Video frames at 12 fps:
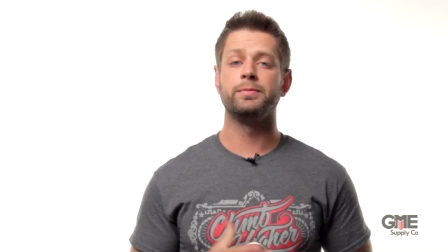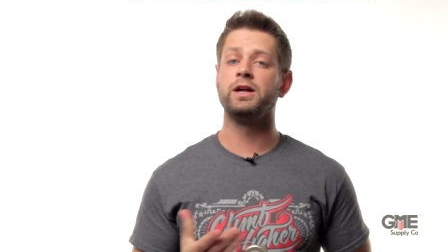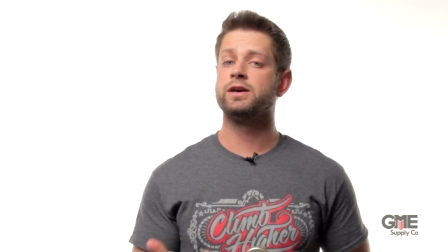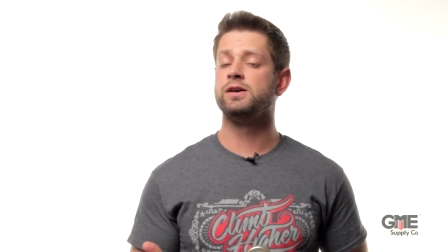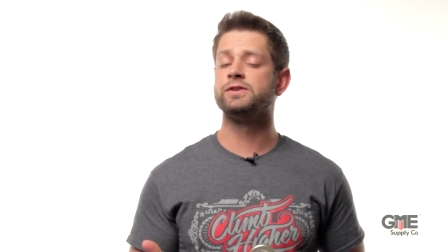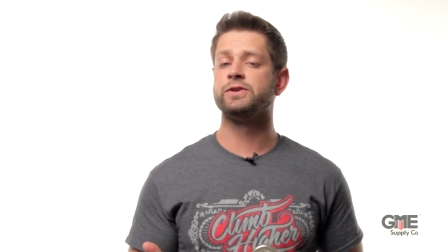The
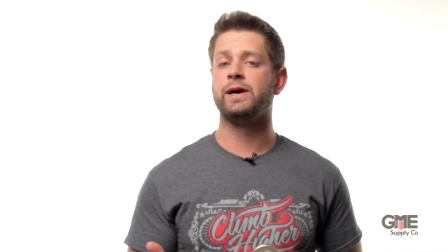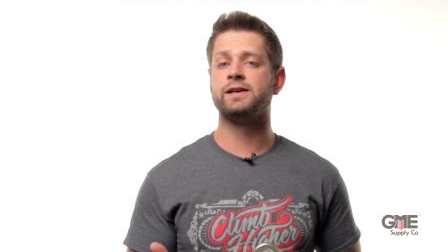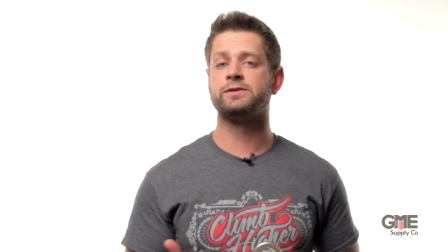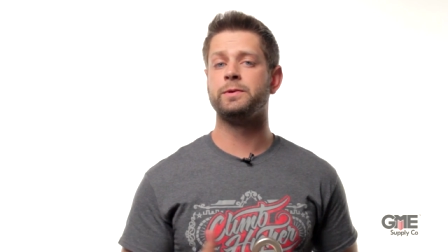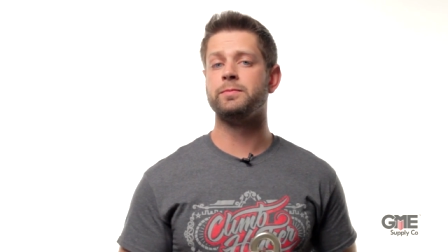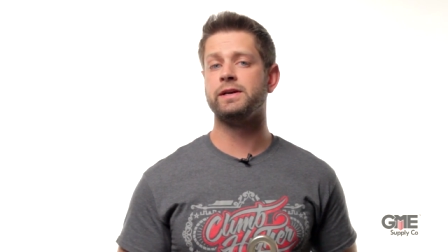block also
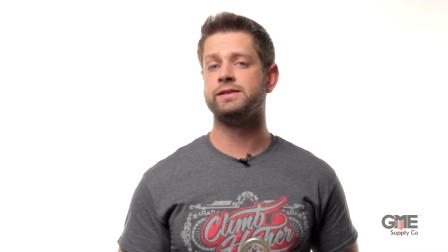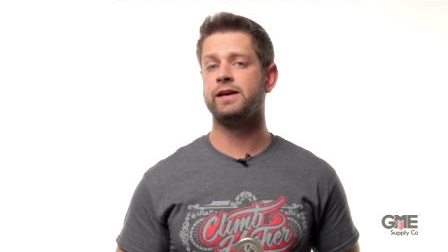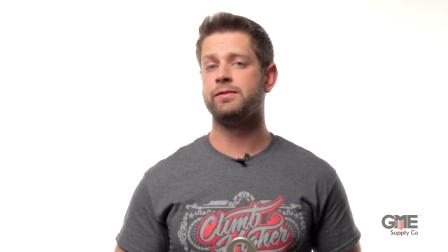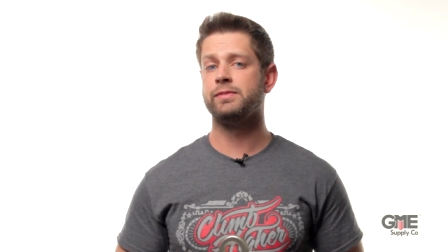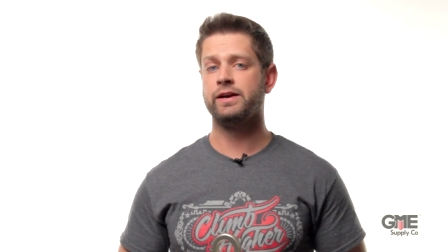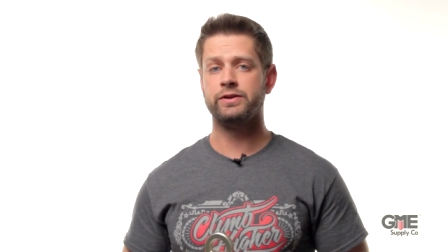has to be
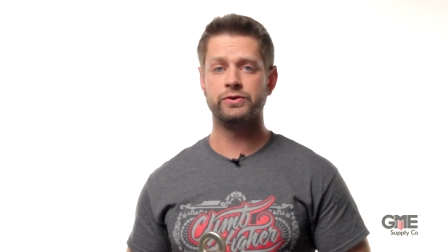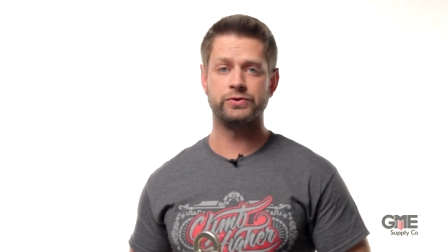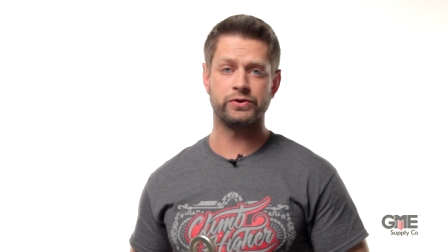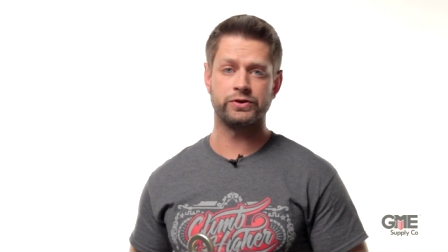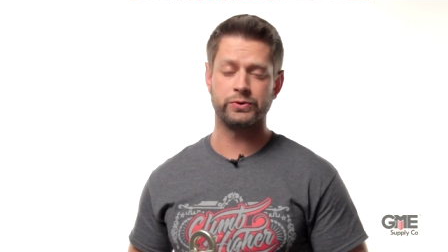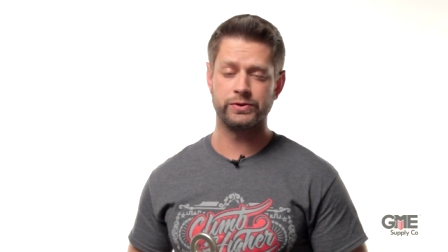maintained by the
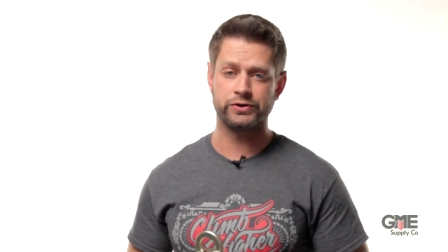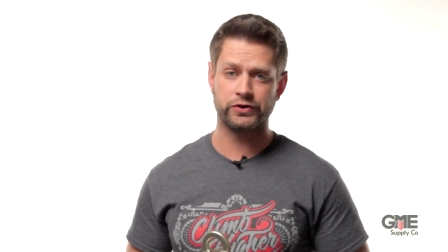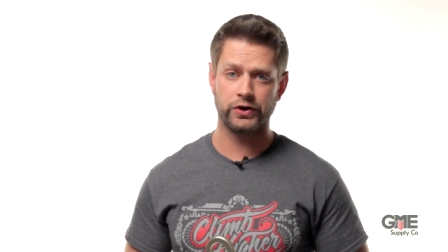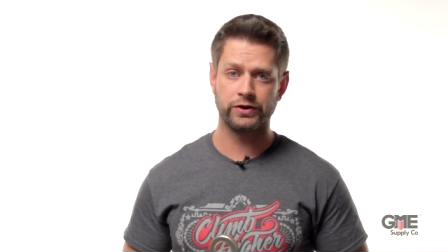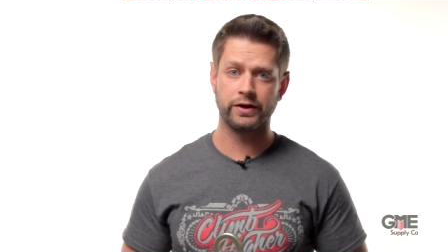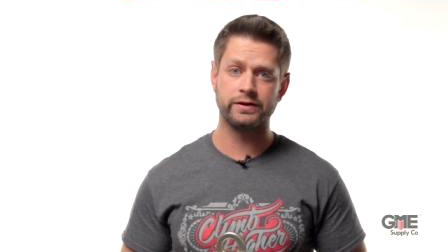user to
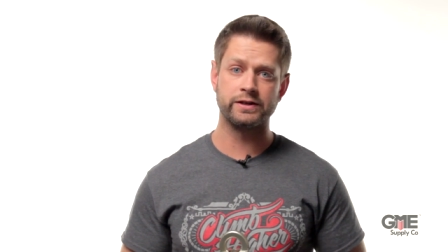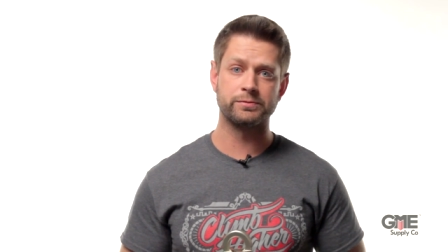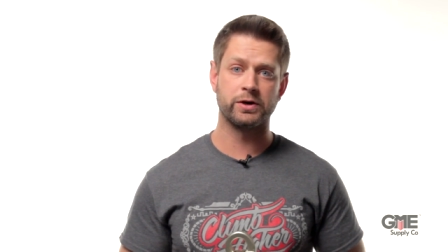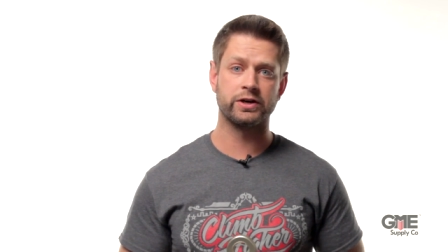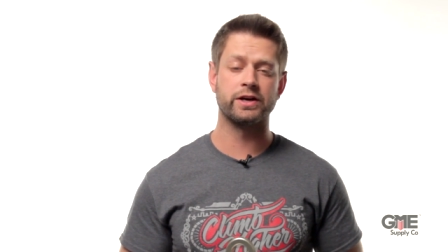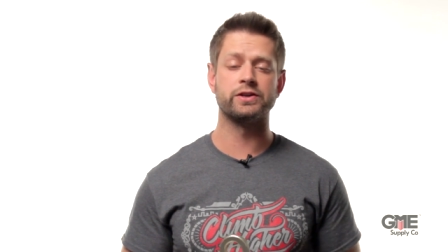ensure that
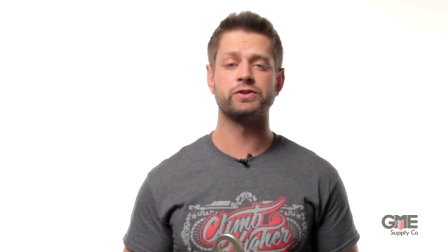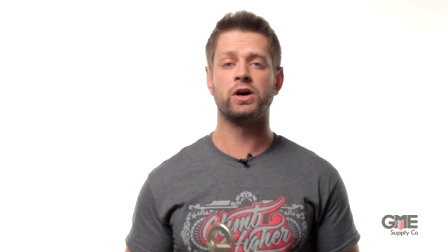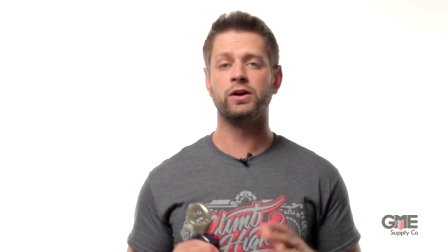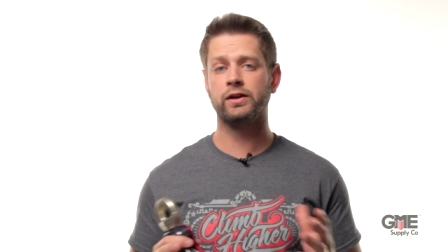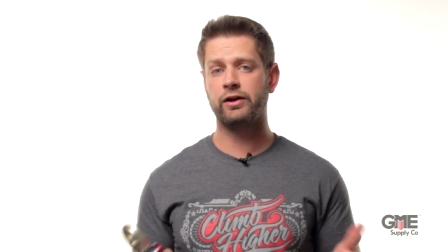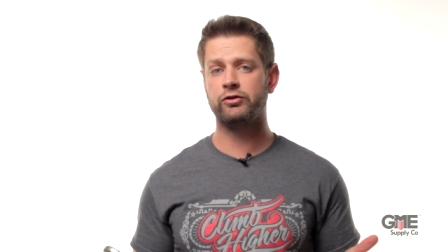these markings
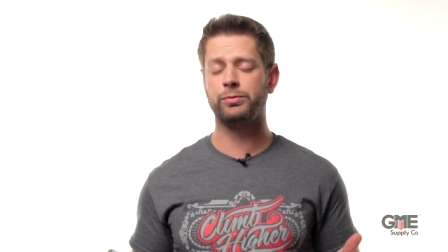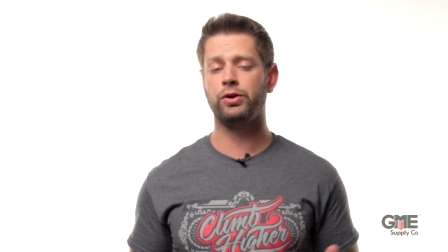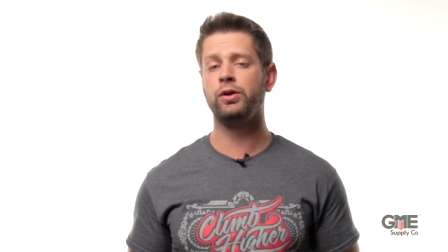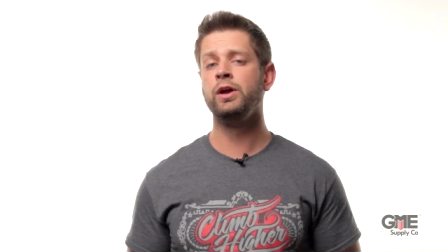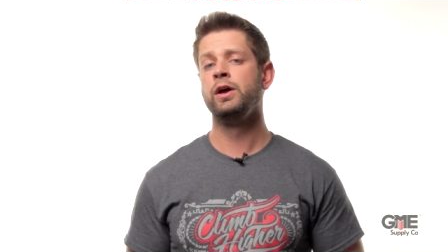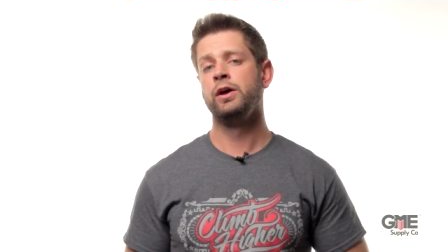are
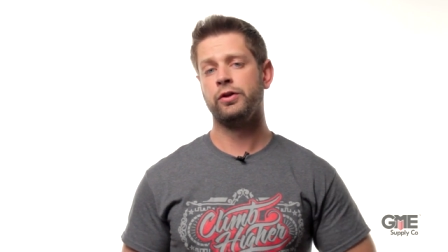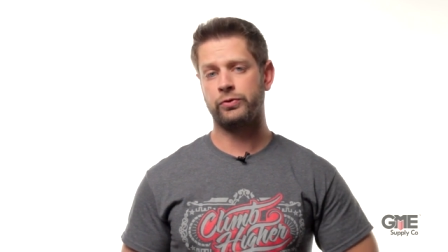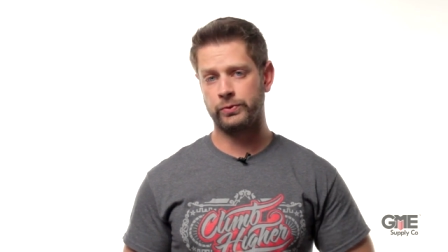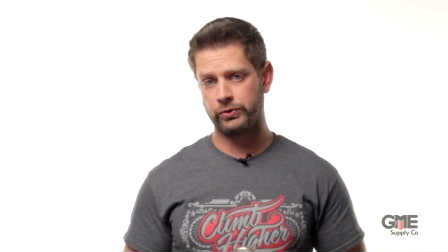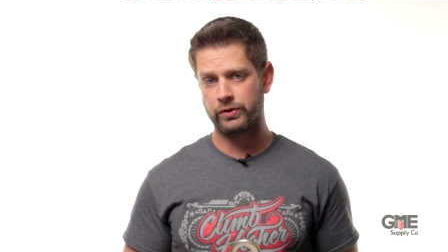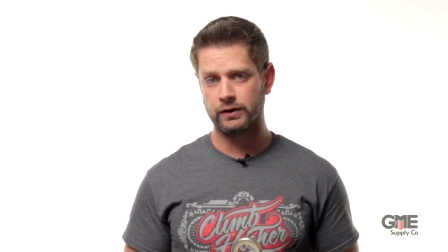legible
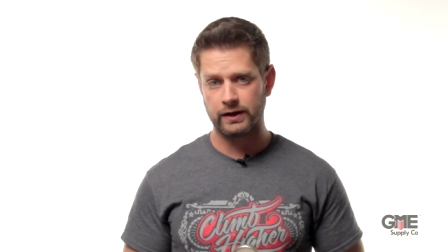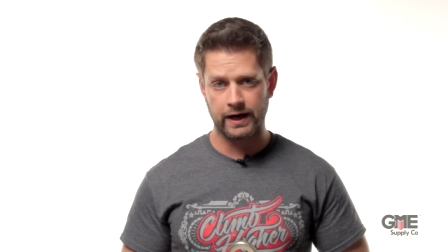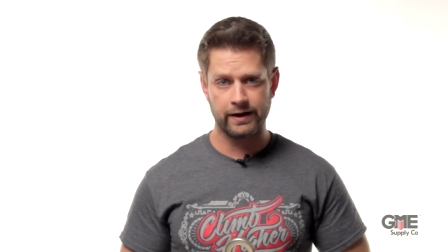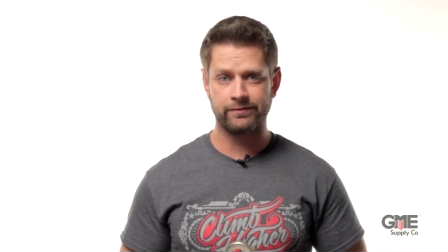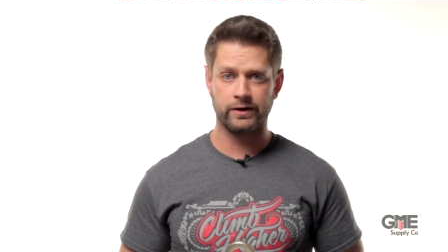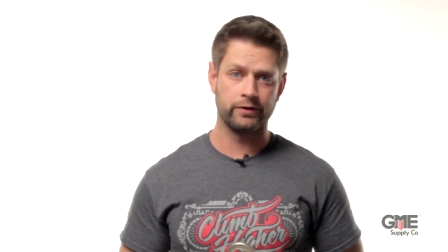through the
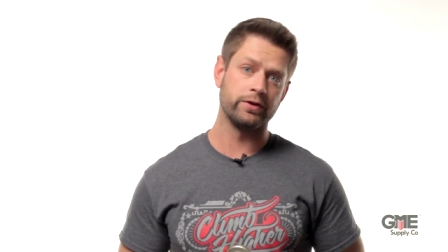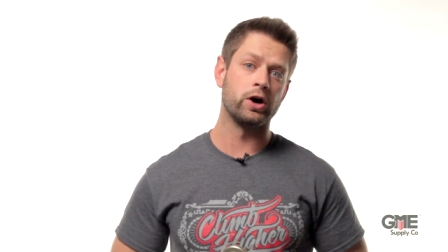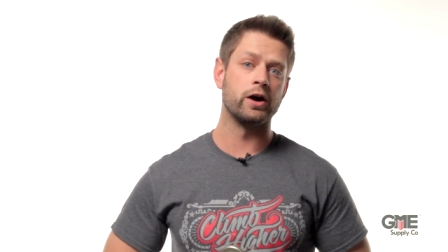life of the